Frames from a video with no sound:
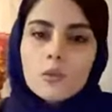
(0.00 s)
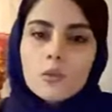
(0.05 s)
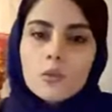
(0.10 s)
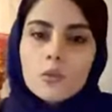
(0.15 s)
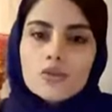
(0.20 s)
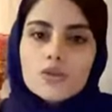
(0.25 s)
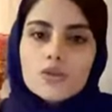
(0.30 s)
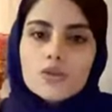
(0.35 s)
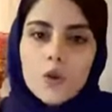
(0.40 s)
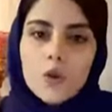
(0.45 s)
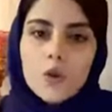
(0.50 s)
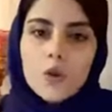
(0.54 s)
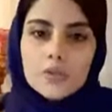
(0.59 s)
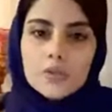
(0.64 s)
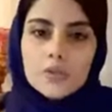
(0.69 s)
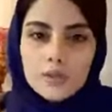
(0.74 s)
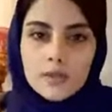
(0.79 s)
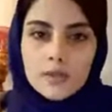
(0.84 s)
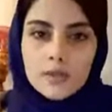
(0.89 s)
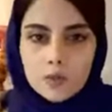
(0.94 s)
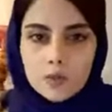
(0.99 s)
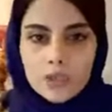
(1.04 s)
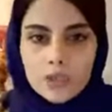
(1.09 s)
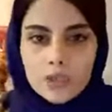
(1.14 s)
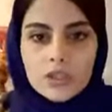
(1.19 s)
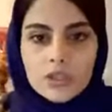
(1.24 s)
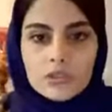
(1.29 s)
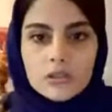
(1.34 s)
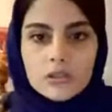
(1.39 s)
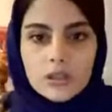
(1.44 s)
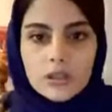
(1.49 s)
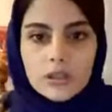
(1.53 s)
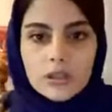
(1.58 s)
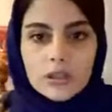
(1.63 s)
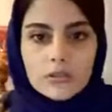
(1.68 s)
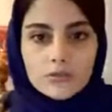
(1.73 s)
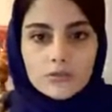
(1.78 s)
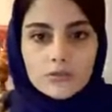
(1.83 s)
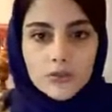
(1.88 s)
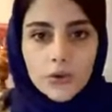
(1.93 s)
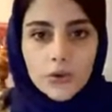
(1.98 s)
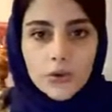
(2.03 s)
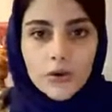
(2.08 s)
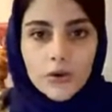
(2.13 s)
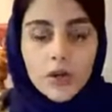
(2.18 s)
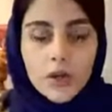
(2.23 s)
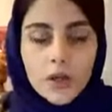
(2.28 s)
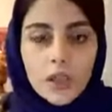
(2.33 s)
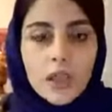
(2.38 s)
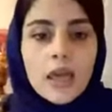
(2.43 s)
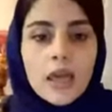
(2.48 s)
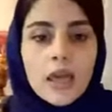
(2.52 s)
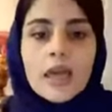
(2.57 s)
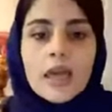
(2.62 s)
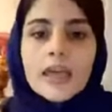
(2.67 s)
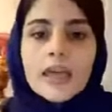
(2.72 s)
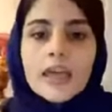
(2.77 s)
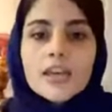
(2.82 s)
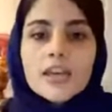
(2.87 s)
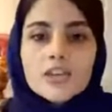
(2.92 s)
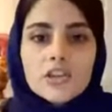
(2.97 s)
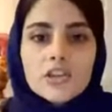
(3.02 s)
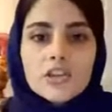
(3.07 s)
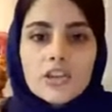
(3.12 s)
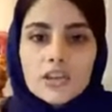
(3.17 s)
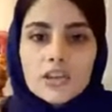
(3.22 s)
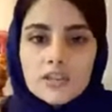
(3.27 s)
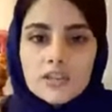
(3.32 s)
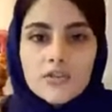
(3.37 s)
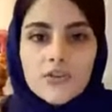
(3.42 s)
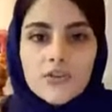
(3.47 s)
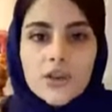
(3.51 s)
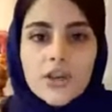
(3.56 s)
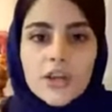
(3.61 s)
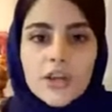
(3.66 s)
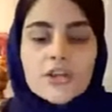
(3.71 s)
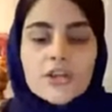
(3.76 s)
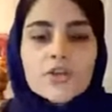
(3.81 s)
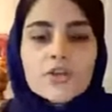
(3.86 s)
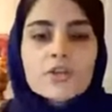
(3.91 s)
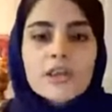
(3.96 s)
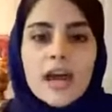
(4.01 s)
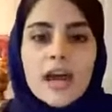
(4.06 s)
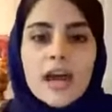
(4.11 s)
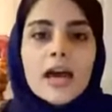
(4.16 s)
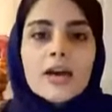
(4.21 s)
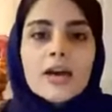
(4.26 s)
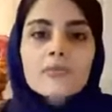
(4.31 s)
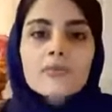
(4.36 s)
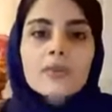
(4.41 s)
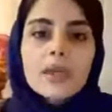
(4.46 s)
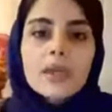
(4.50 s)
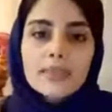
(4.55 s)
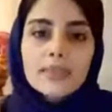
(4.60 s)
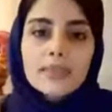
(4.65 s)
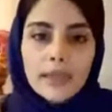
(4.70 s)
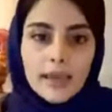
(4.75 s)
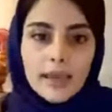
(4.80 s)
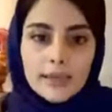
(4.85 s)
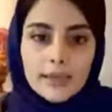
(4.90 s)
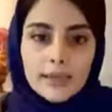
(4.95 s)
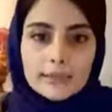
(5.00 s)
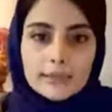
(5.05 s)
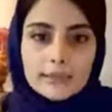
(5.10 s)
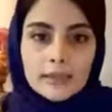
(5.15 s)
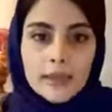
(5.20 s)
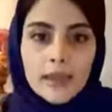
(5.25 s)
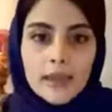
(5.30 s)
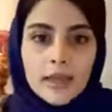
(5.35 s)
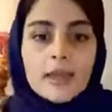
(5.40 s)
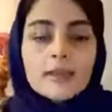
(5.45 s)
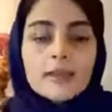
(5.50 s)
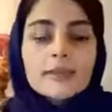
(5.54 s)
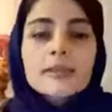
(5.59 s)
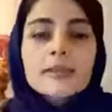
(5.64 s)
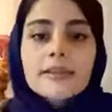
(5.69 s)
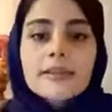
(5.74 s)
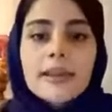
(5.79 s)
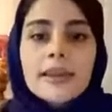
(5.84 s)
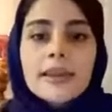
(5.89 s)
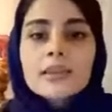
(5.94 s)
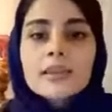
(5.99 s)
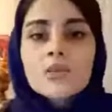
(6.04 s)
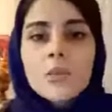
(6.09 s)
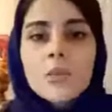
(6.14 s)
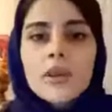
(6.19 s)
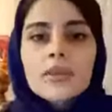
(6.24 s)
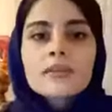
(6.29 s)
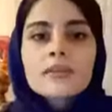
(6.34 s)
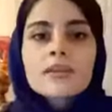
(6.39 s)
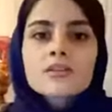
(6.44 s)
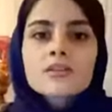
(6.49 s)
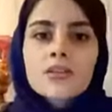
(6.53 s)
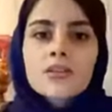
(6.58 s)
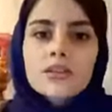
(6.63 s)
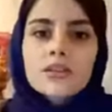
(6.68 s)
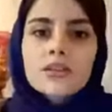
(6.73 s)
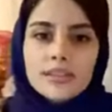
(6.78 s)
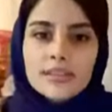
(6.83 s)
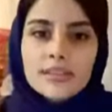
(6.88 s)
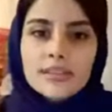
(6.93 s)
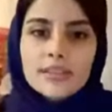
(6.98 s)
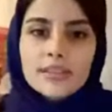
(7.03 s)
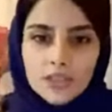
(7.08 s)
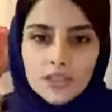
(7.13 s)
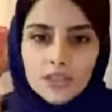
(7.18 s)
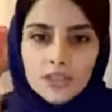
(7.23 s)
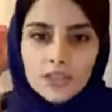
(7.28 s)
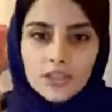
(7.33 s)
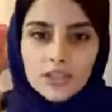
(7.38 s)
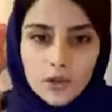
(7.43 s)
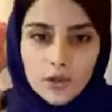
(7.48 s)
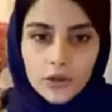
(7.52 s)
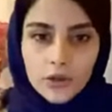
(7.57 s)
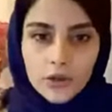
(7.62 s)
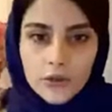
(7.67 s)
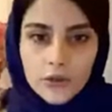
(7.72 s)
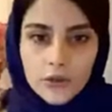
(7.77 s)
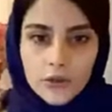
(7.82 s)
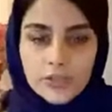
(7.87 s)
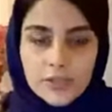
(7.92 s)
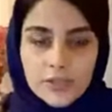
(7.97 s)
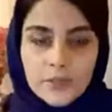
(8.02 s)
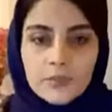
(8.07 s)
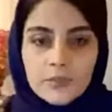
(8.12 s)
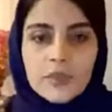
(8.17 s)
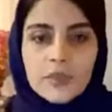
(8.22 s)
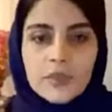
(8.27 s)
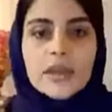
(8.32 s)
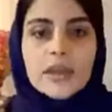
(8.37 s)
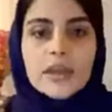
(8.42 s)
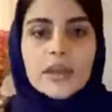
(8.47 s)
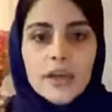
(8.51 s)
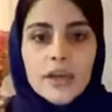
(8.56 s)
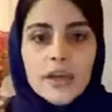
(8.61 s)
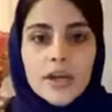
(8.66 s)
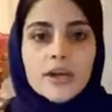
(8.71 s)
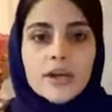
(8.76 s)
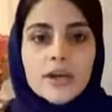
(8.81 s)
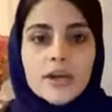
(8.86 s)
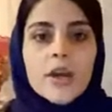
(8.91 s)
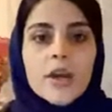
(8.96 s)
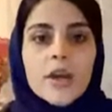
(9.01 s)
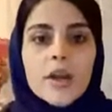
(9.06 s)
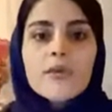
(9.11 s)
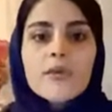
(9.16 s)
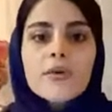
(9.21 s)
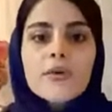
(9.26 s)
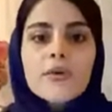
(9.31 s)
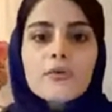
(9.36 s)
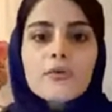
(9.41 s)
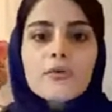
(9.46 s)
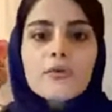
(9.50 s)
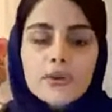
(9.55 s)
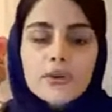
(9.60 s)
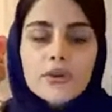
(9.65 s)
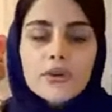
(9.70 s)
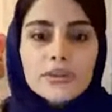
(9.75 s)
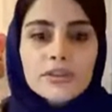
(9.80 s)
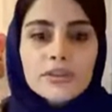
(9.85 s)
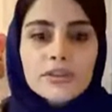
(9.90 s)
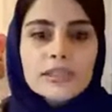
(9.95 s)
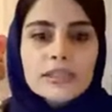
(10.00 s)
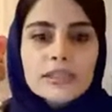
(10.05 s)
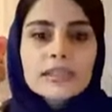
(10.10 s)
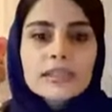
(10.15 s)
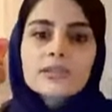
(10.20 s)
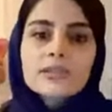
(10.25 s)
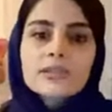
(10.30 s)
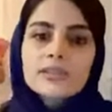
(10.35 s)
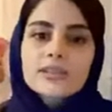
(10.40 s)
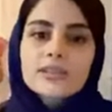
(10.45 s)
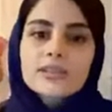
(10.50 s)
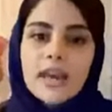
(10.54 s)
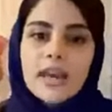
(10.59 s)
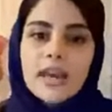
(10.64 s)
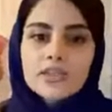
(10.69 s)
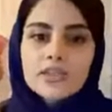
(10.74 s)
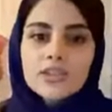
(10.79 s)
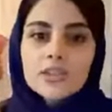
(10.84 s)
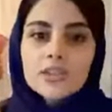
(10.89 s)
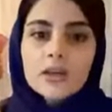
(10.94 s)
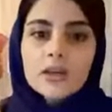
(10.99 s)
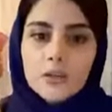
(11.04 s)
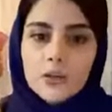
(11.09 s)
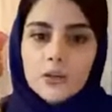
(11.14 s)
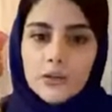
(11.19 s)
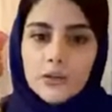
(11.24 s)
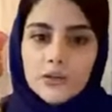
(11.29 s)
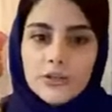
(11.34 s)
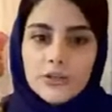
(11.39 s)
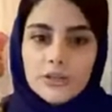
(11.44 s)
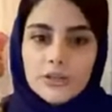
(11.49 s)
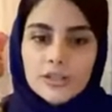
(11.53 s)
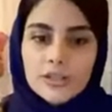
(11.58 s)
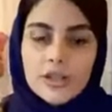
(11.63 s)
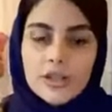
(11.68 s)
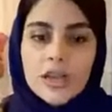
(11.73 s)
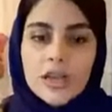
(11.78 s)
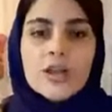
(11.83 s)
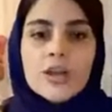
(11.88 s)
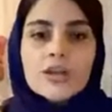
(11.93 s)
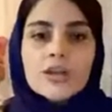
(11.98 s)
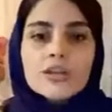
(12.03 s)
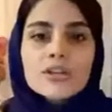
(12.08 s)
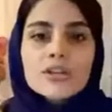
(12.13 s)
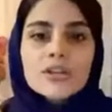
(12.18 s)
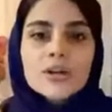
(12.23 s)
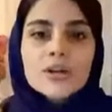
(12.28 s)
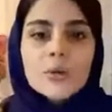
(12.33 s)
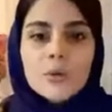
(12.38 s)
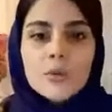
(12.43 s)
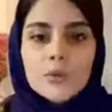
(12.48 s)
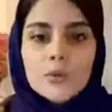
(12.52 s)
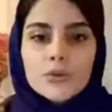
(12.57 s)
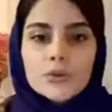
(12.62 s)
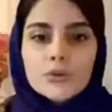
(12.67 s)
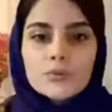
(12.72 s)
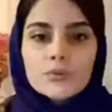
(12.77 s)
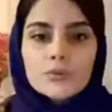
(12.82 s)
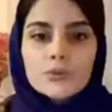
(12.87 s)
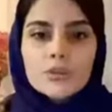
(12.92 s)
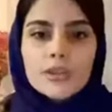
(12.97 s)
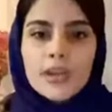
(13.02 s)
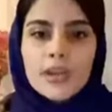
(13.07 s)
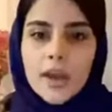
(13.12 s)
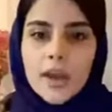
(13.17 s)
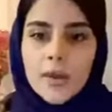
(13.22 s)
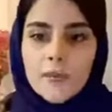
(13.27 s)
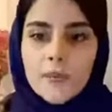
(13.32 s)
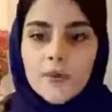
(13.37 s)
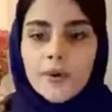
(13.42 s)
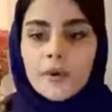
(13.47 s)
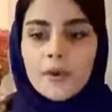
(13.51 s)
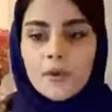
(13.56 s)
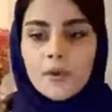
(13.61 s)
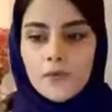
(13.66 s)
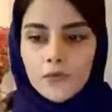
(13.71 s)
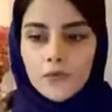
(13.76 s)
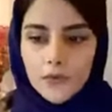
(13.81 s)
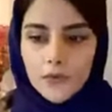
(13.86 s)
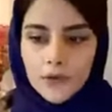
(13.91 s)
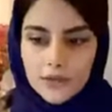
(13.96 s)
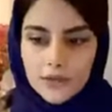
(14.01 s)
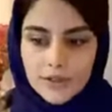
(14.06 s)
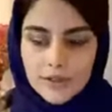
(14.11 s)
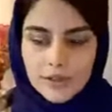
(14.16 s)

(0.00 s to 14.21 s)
post them to the journal, each entry should have a date. The date when the transaction occurs. Here, April 1st, the transaction occurs. So we should put April 1st.